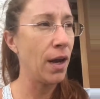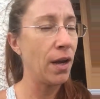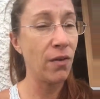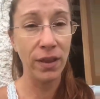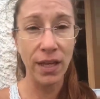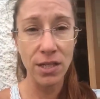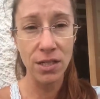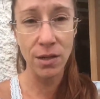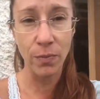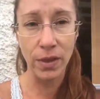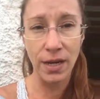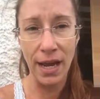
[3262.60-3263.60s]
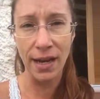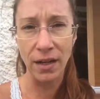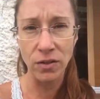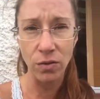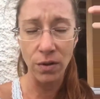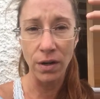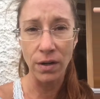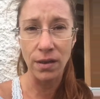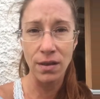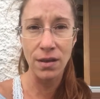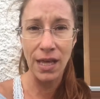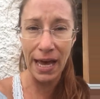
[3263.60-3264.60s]
in a relationship with an addict or
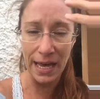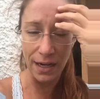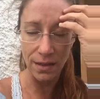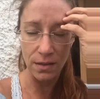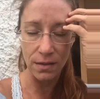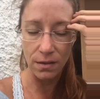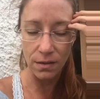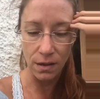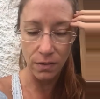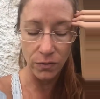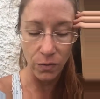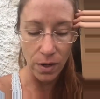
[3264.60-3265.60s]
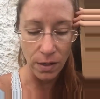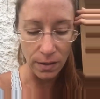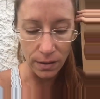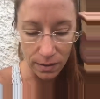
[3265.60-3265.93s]
the addict is a loved one.